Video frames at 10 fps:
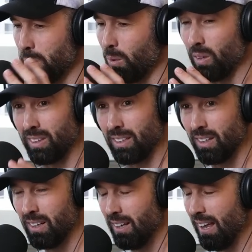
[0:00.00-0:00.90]
board that
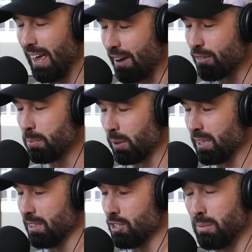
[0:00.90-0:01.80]
everybody
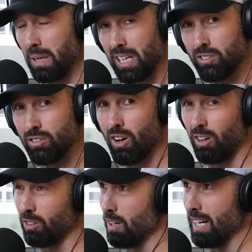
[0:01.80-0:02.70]
in the gym is
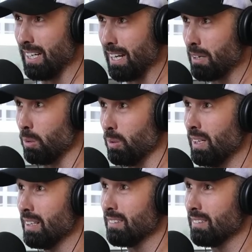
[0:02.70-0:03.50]
not created equal.